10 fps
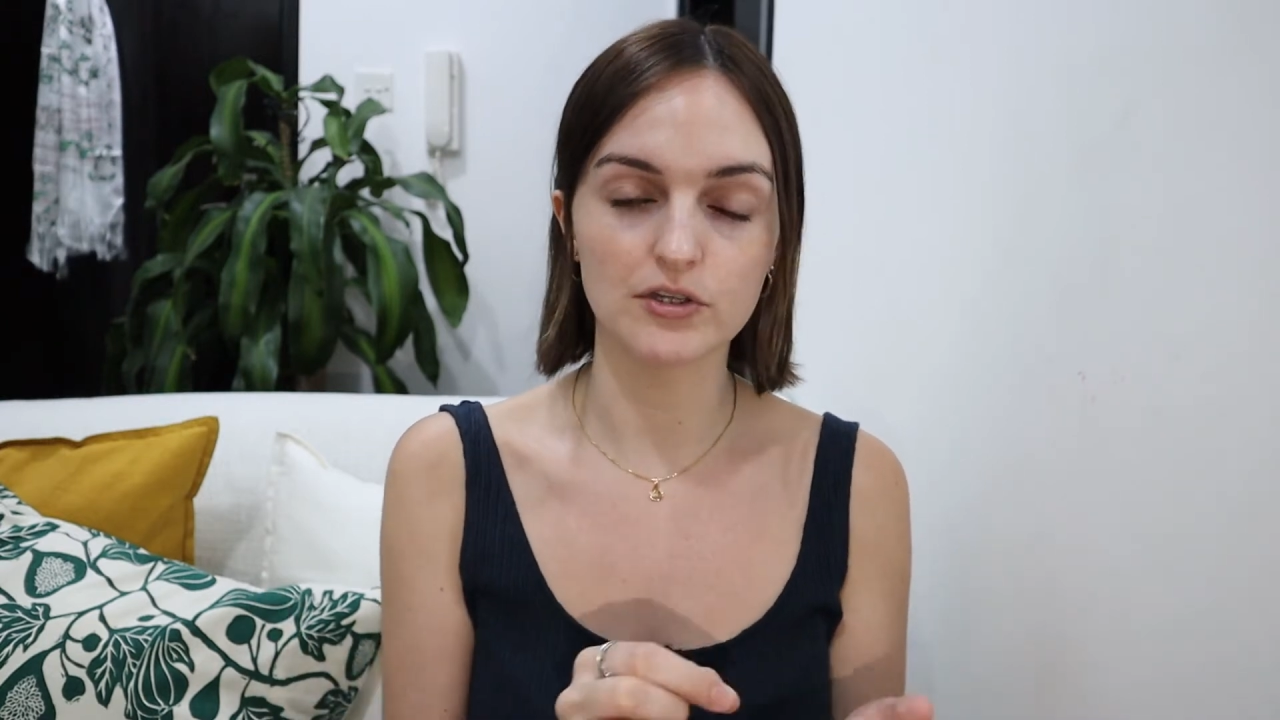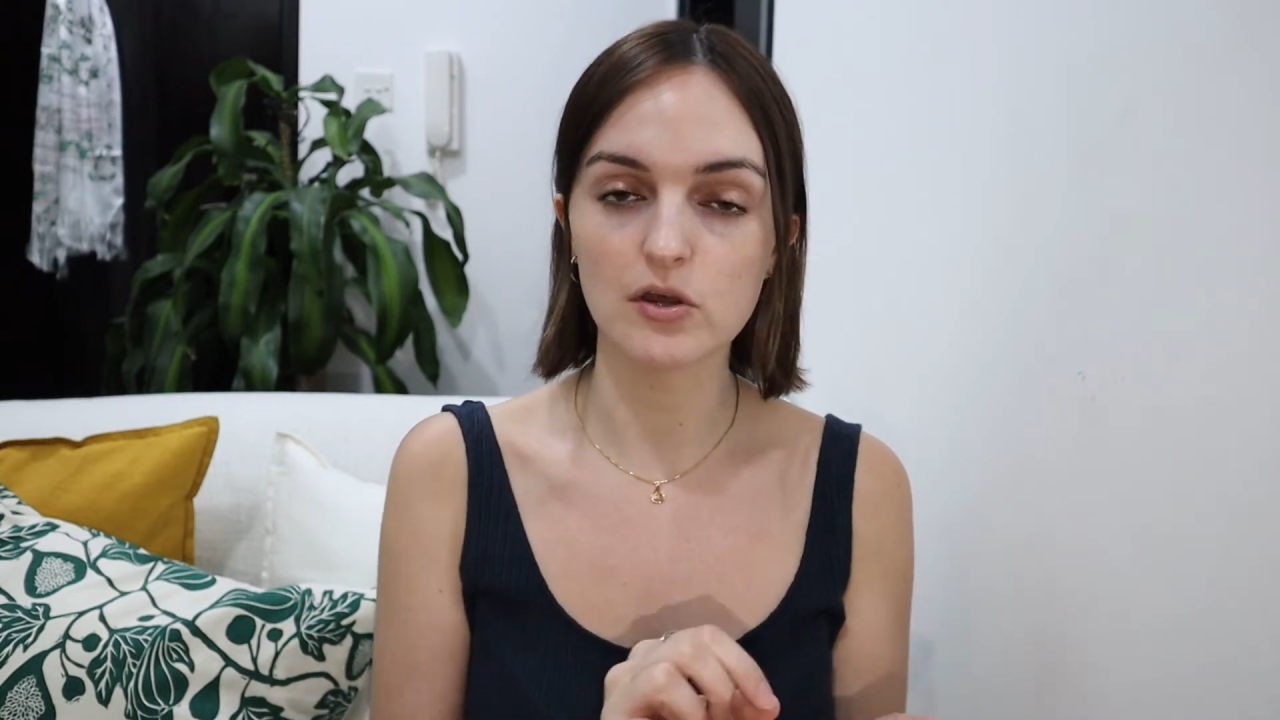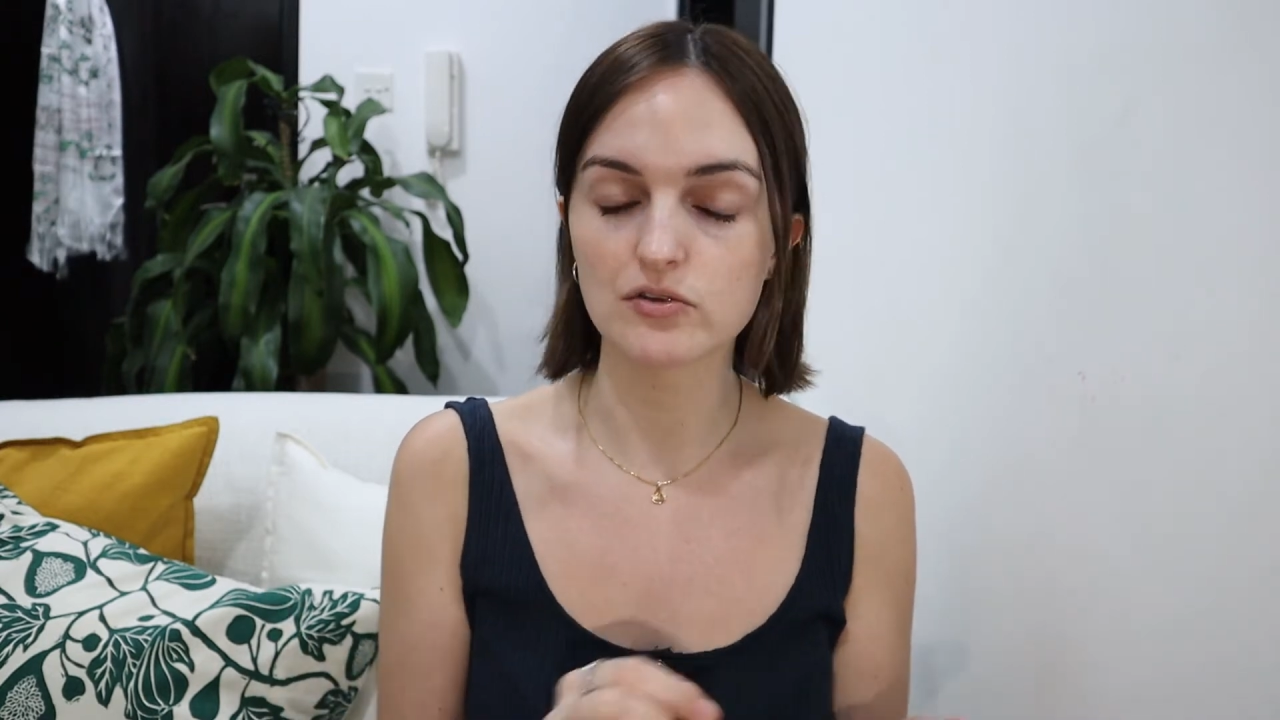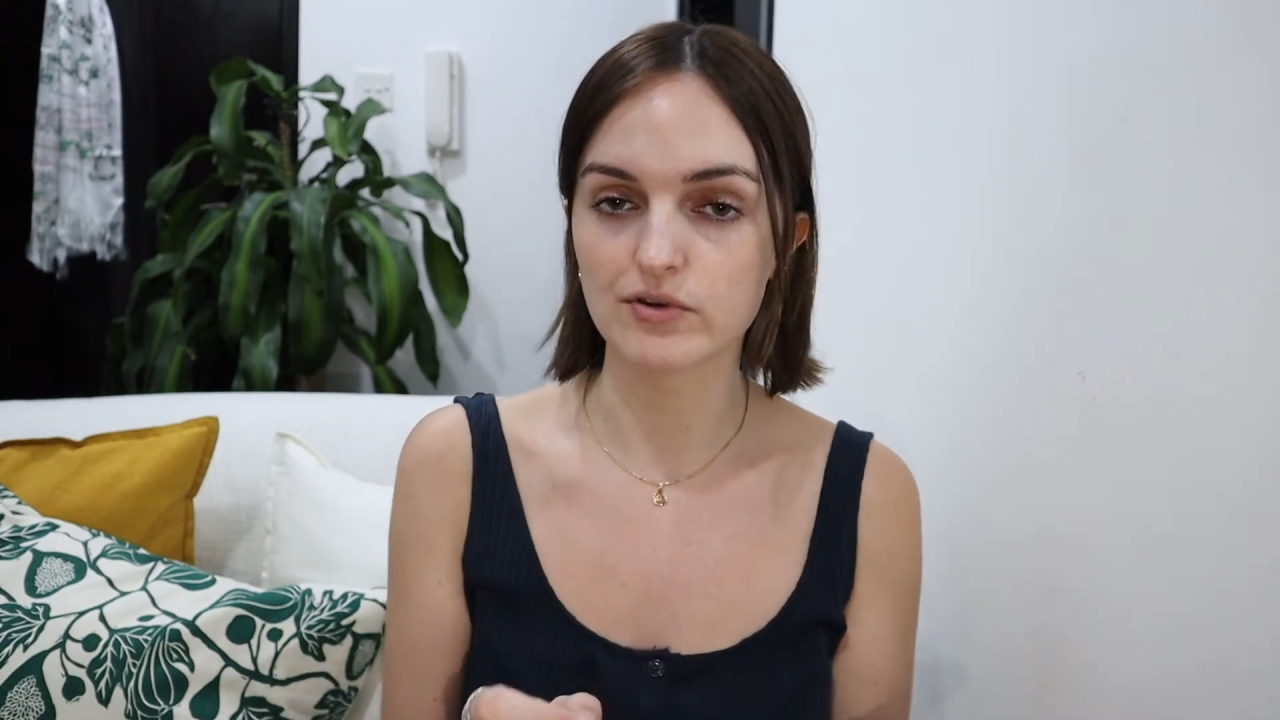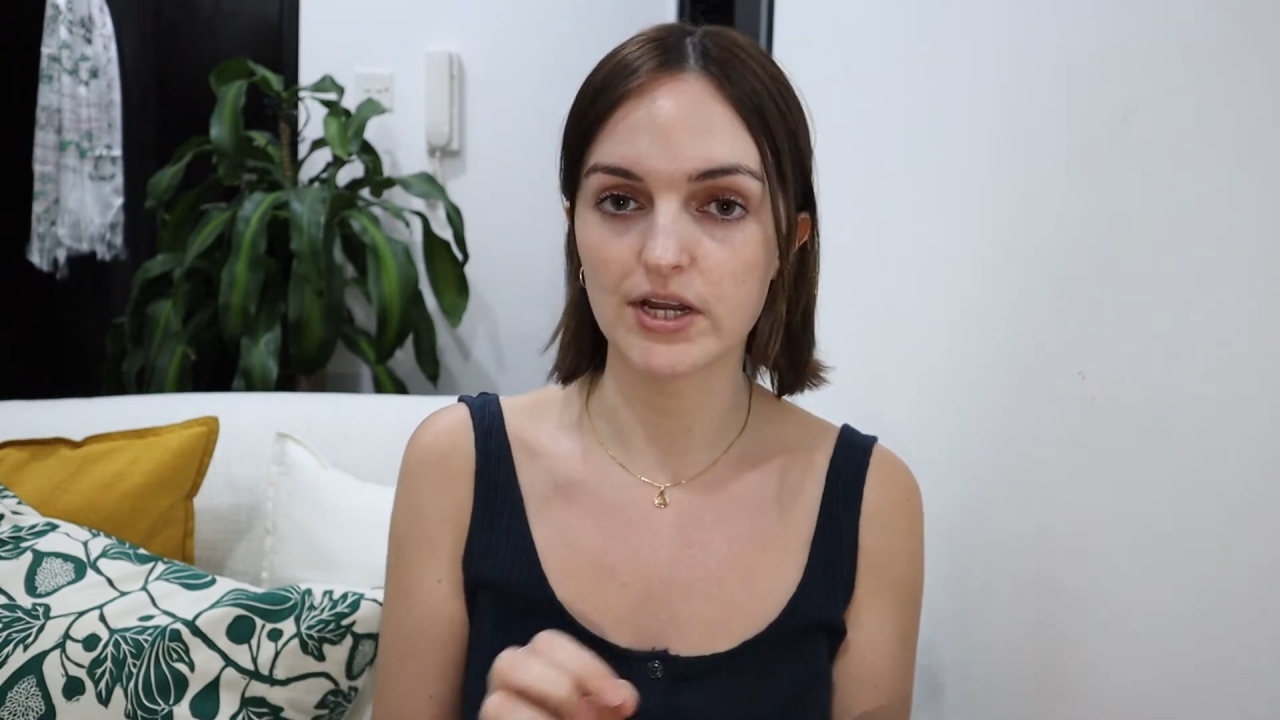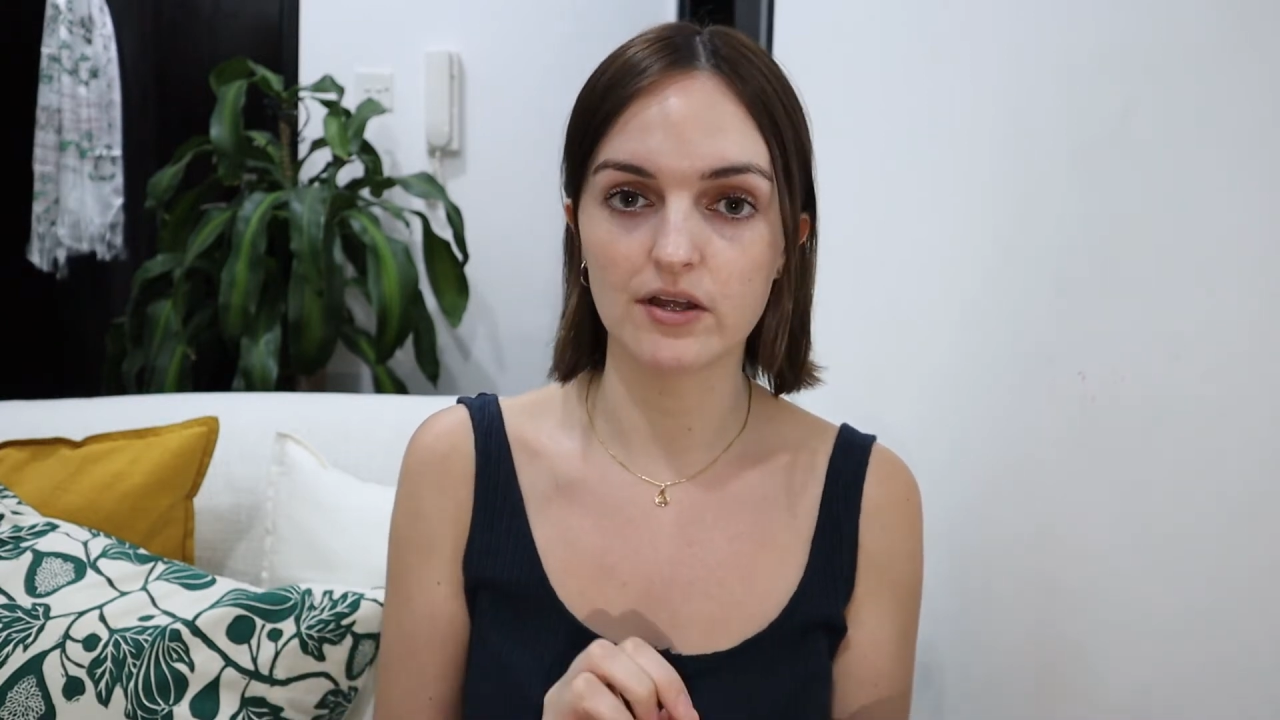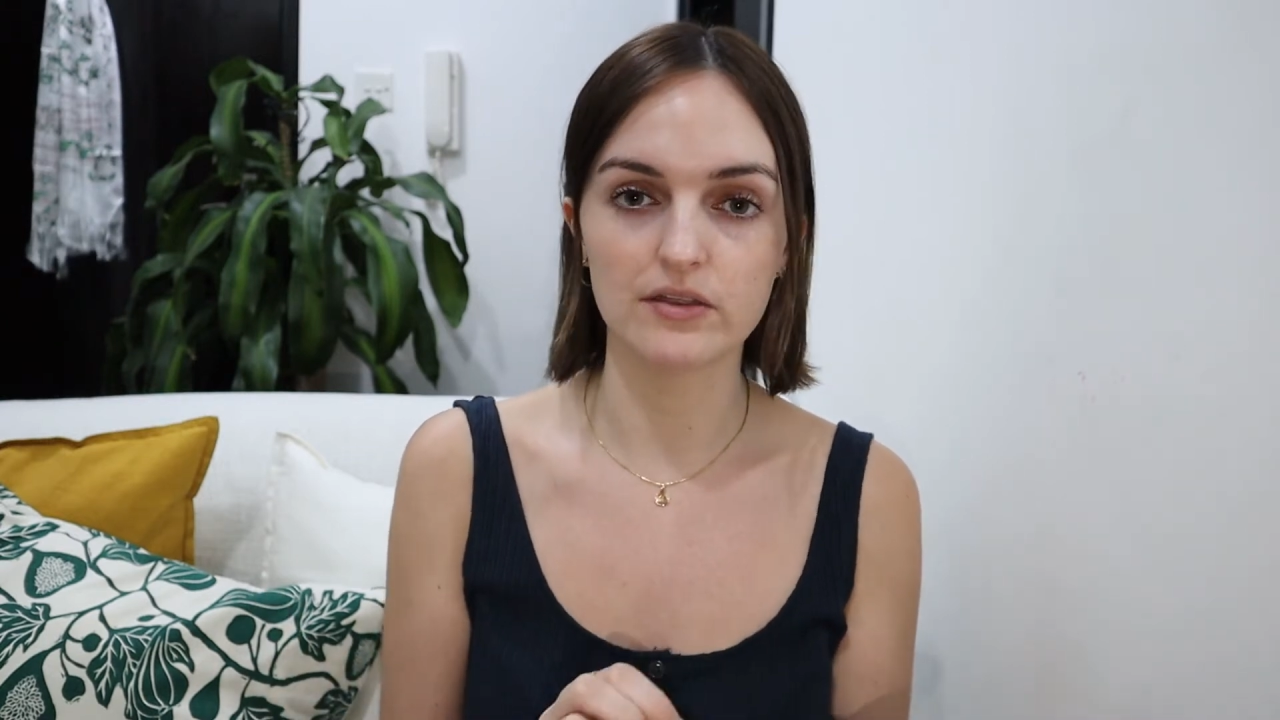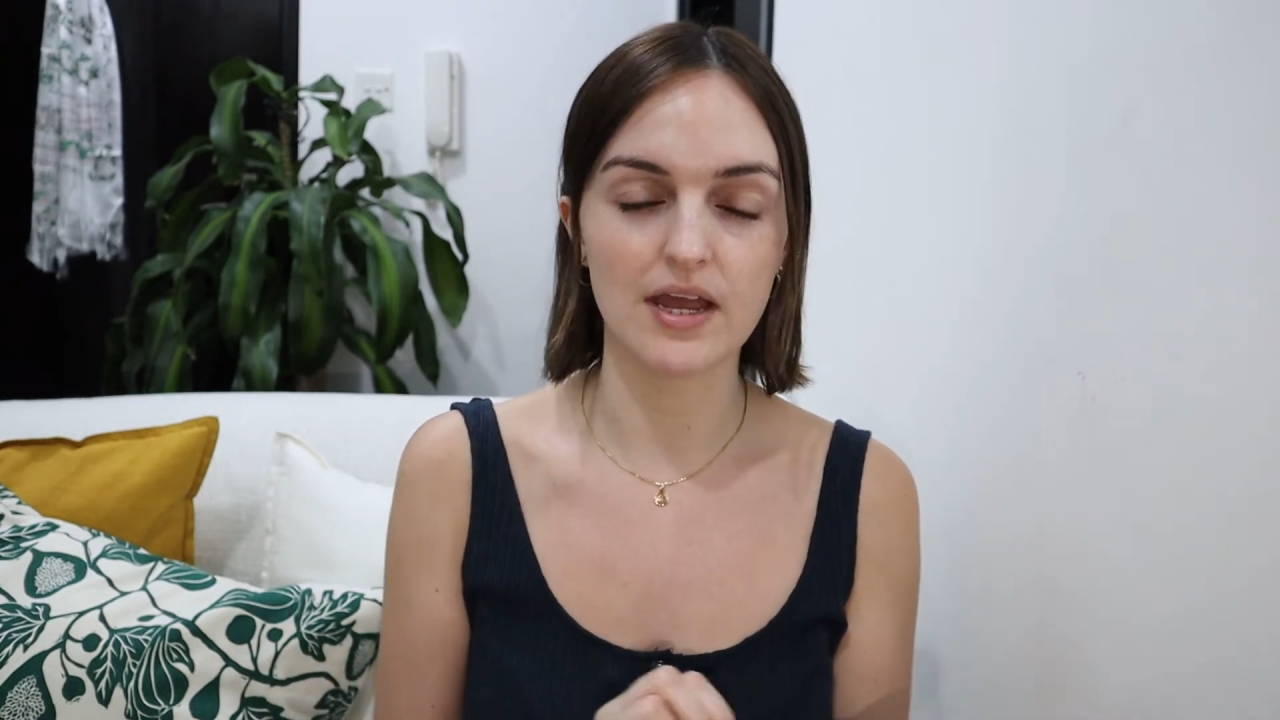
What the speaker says: notes written on